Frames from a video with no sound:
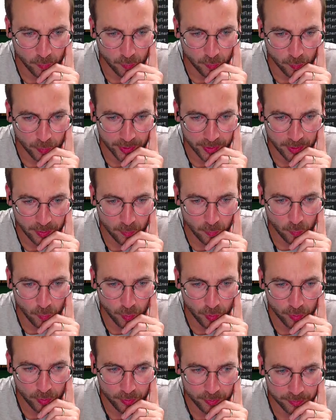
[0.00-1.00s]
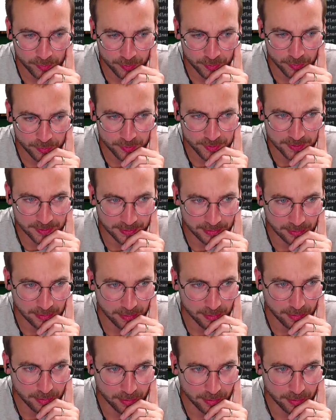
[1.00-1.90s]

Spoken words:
we were using the